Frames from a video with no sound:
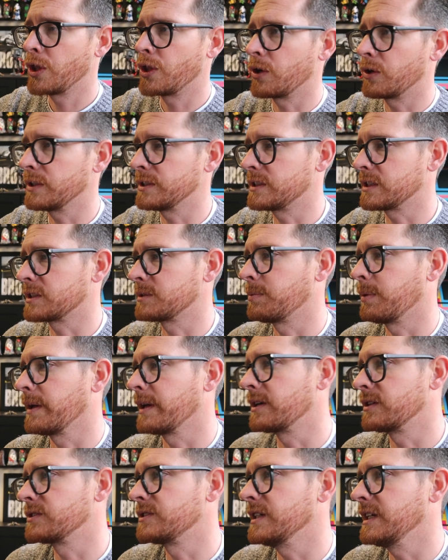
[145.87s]
36
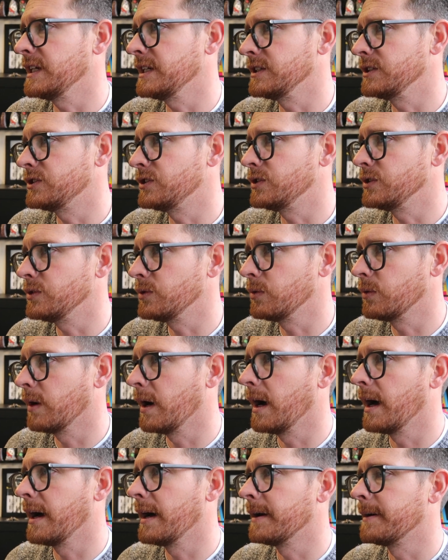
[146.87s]
players into
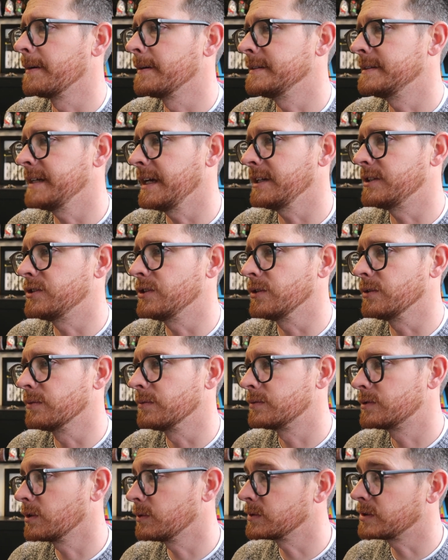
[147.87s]
uh, day
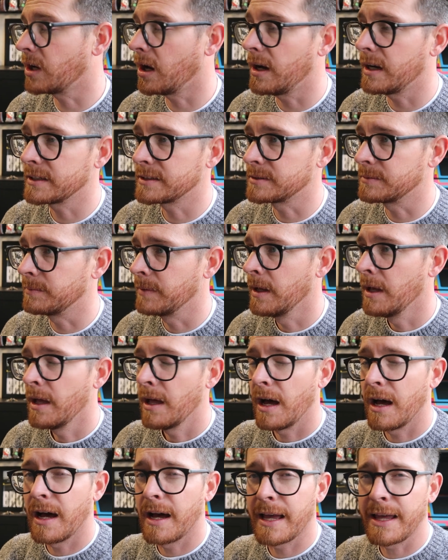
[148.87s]
two. So it was awesome.
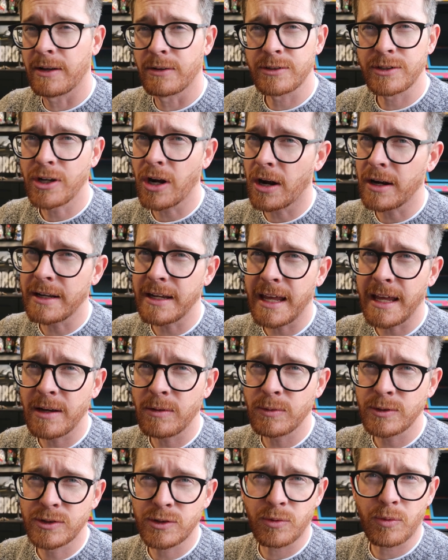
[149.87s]
Uh, Hilton Garden
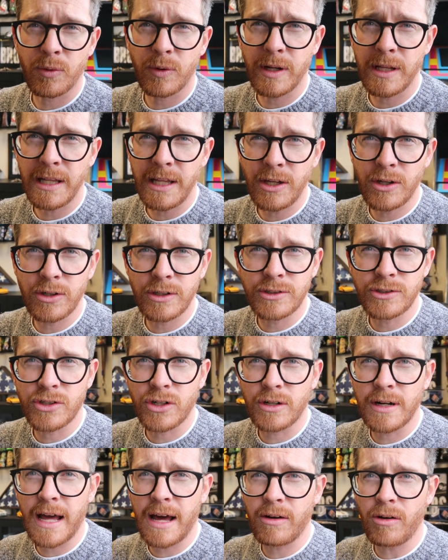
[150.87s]
Inn was a really good
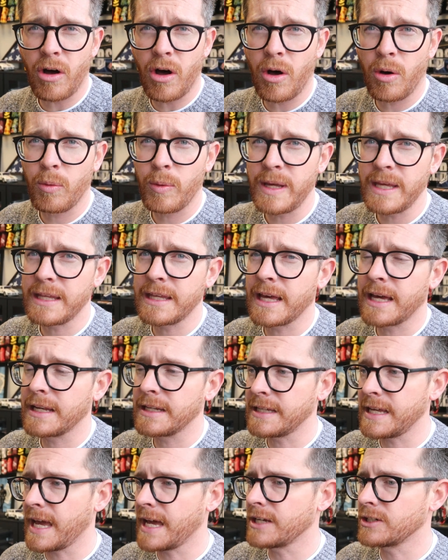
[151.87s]
turnout all
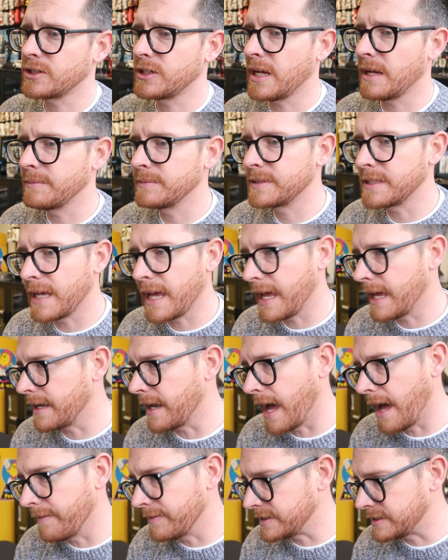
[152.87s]
weekend, cash games,
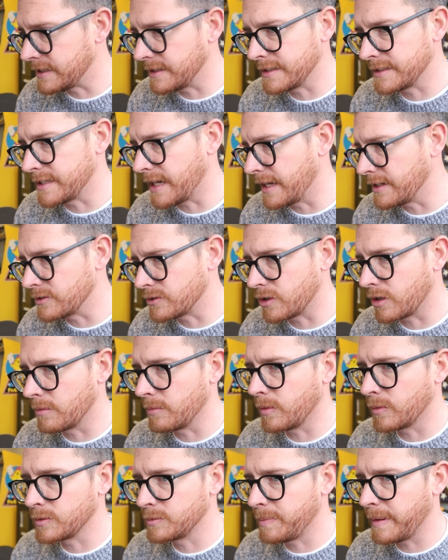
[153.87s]
and obviously the Titan
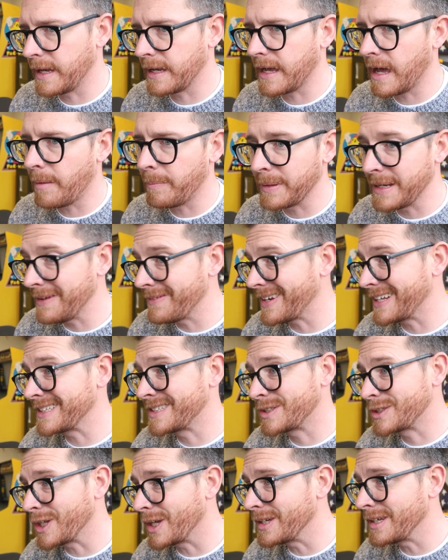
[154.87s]
tournament was bang out. But even
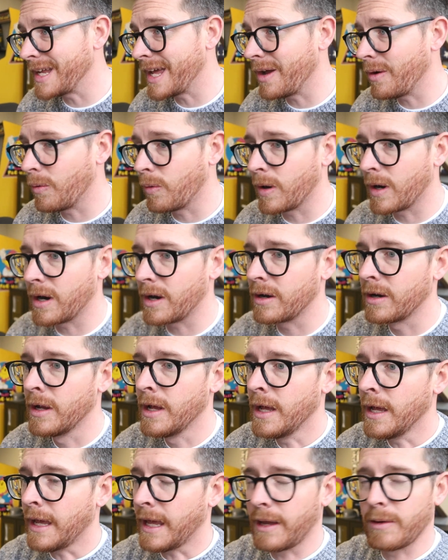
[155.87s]
on Sunday, where
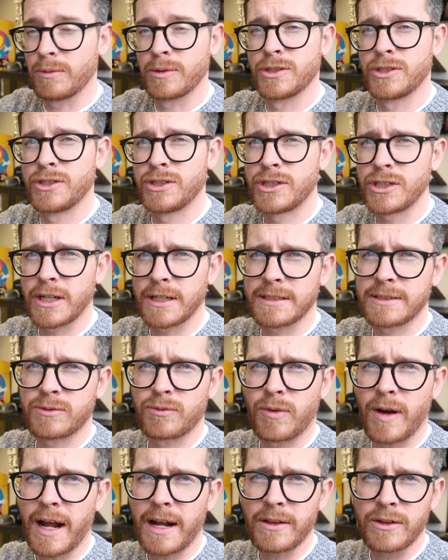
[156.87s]
it was
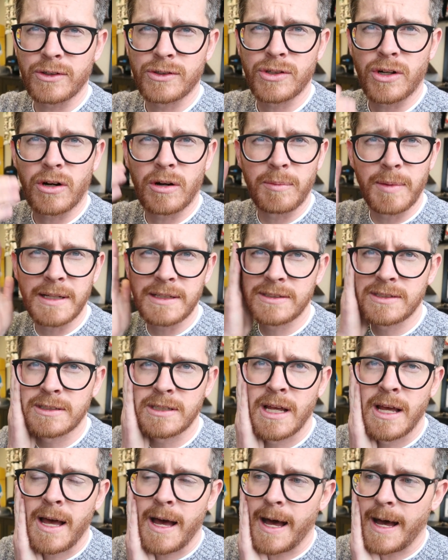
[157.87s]
just regular
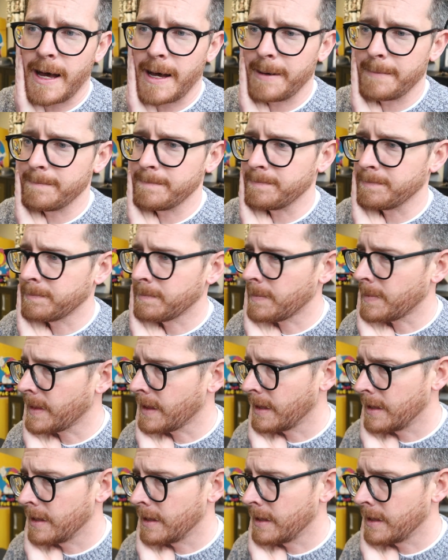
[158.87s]
tournaments, um,